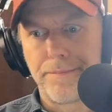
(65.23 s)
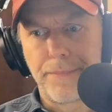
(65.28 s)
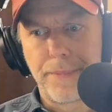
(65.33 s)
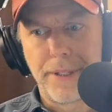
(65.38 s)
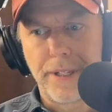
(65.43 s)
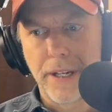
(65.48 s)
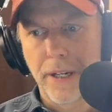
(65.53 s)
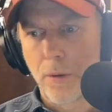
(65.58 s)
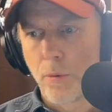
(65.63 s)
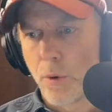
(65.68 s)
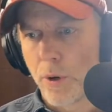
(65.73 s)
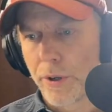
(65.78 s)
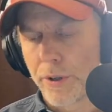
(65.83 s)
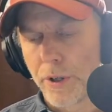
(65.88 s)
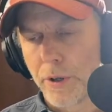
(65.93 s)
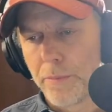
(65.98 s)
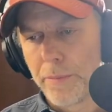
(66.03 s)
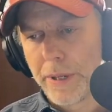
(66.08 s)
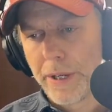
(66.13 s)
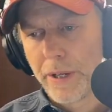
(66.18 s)
gig
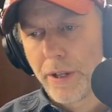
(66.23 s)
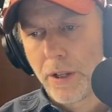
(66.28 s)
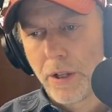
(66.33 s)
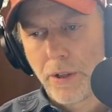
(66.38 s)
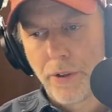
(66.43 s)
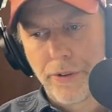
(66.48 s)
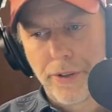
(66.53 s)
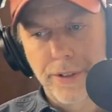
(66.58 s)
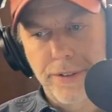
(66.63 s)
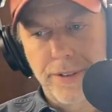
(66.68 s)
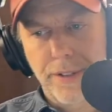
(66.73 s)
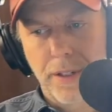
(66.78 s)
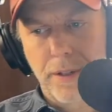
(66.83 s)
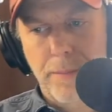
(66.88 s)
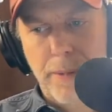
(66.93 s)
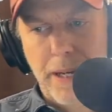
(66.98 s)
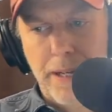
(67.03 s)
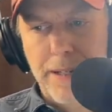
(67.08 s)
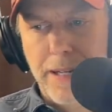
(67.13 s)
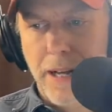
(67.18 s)
worker bill that's going to
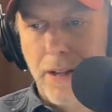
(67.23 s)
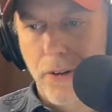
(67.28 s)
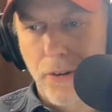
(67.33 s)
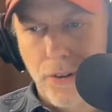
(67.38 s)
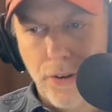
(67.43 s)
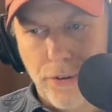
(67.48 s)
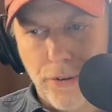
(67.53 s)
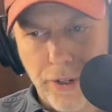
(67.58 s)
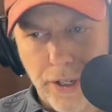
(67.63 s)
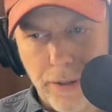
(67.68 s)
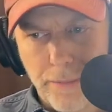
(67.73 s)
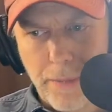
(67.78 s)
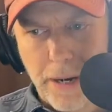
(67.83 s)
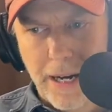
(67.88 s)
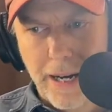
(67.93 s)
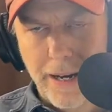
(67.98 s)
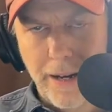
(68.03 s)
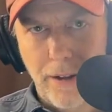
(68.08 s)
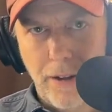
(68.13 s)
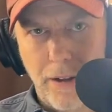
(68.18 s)
pay a dollar thirty a
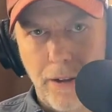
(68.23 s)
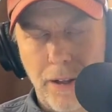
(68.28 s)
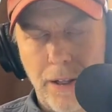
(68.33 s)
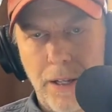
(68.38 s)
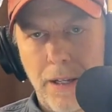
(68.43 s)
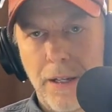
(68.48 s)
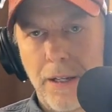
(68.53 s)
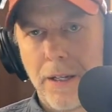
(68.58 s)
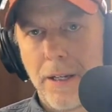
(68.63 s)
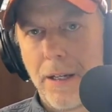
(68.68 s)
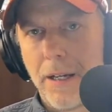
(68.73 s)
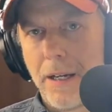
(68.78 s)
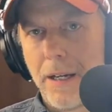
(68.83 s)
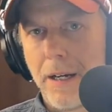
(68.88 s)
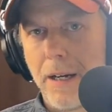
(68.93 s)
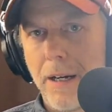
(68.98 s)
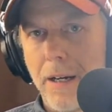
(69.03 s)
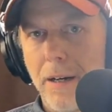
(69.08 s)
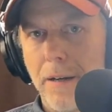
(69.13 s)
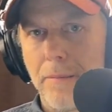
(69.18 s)
mile,
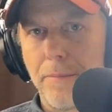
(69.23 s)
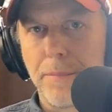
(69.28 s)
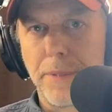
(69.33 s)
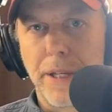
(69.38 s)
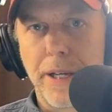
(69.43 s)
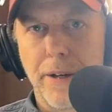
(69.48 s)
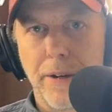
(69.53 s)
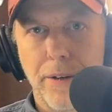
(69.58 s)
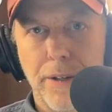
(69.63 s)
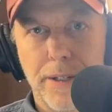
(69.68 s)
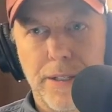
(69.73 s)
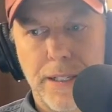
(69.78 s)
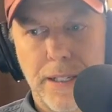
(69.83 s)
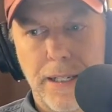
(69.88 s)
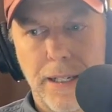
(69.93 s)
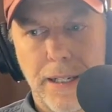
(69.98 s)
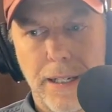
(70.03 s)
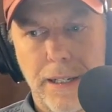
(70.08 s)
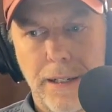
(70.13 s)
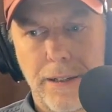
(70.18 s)
um,
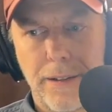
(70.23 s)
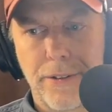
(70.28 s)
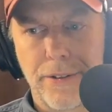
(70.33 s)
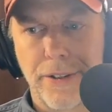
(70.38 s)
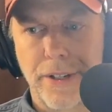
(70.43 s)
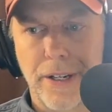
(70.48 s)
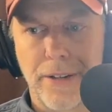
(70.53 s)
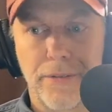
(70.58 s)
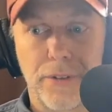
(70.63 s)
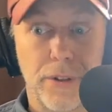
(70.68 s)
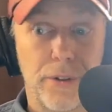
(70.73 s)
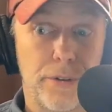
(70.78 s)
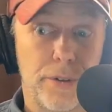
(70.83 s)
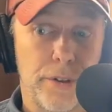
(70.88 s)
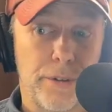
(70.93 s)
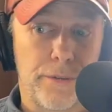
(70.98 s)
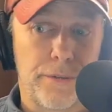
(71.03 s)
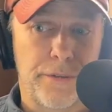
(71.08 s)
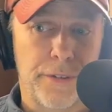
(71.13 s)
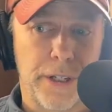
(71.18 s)
guaranteed. You're going to have
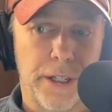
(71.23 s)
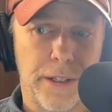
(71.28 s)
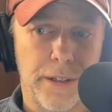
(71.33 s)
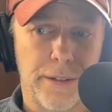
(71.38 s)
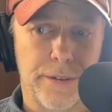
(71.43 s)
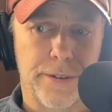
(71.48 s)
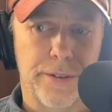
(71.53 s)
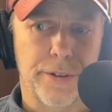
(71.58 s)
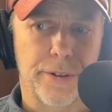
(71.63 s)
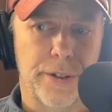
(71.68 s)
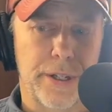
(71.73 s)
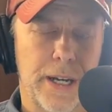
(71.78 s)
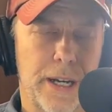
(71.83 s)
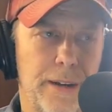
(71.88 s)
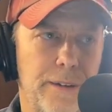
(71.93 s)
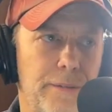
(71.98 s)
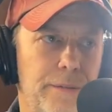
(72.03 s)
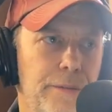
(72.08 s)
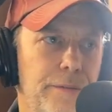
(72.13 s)
union fees. You're going to have